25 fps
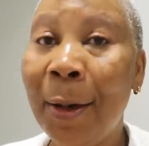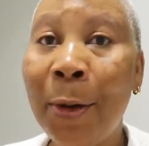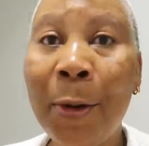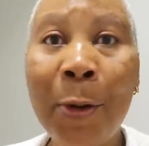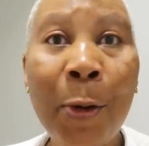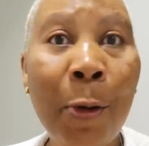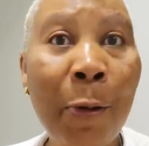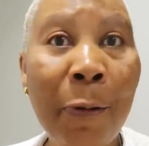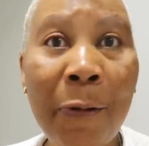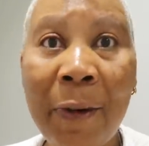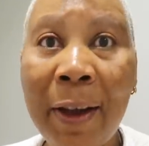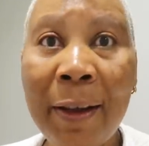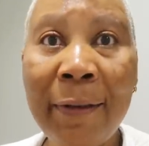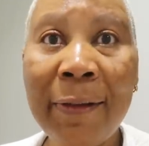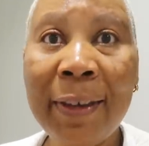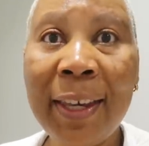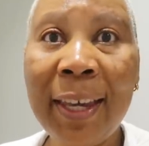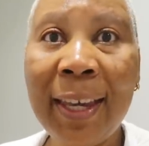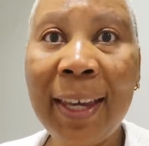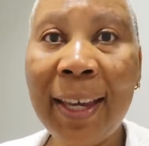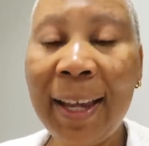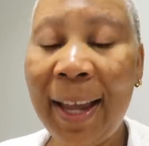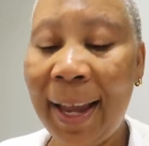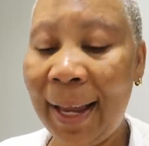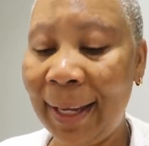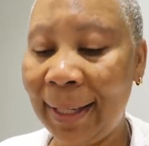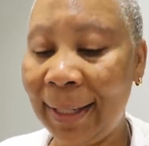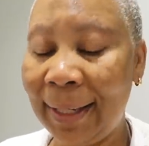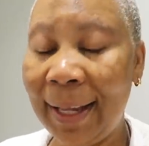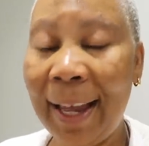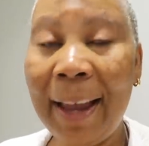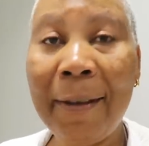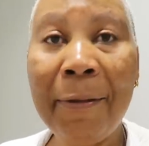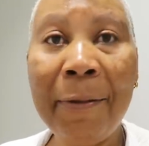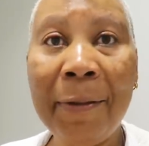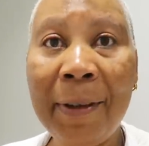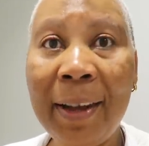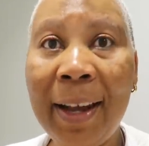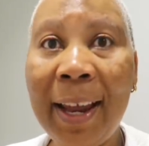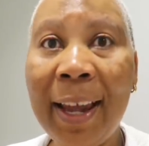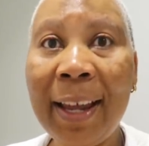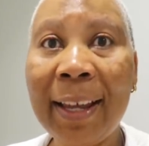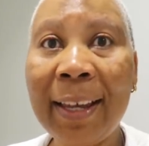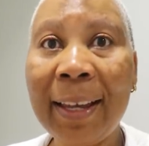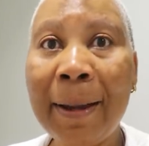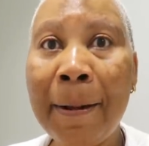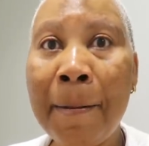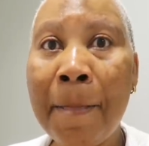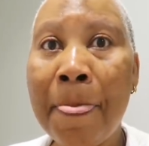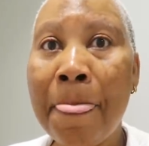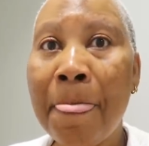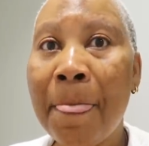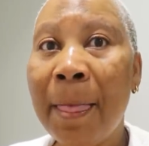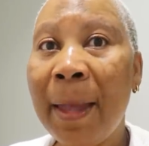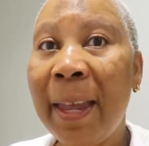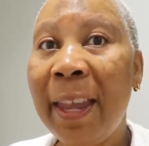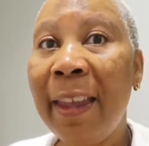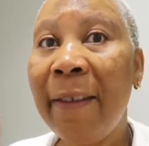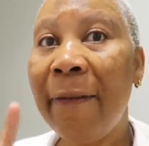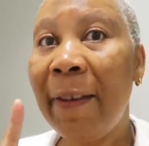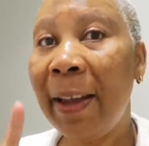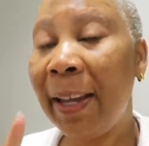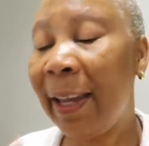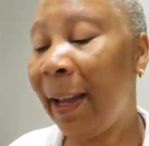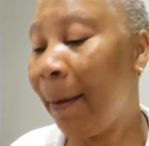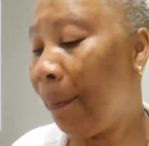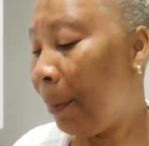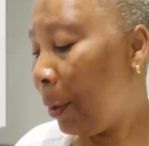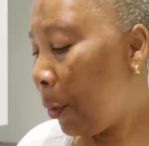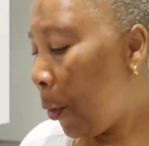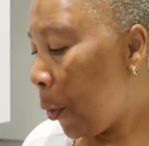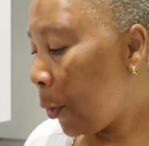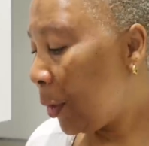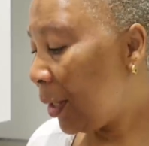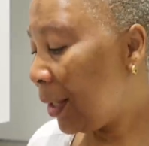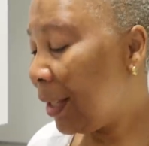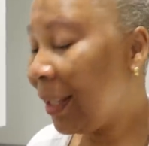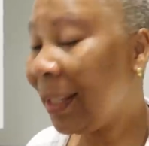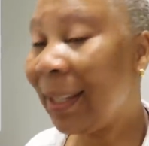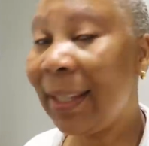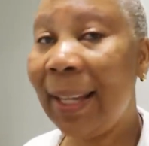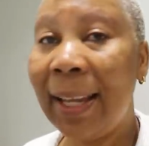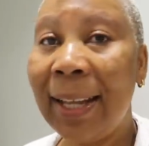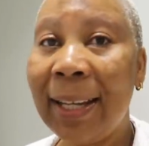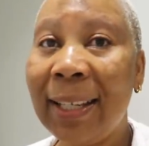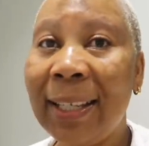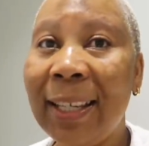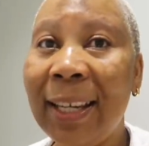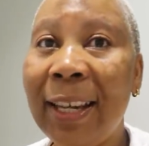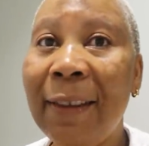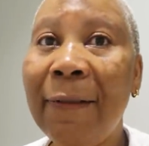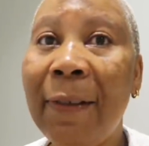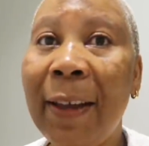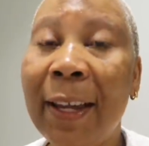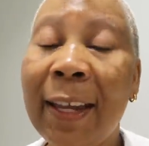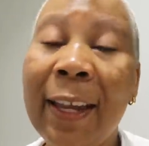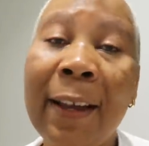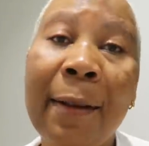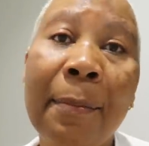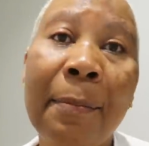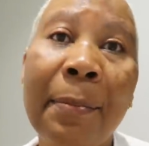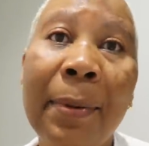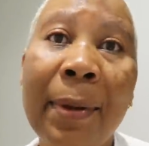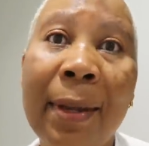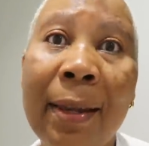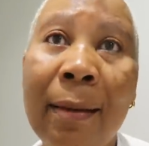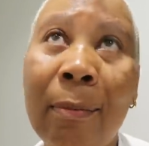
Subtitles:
No 5K, guys. I feel like if I can be consistent, I can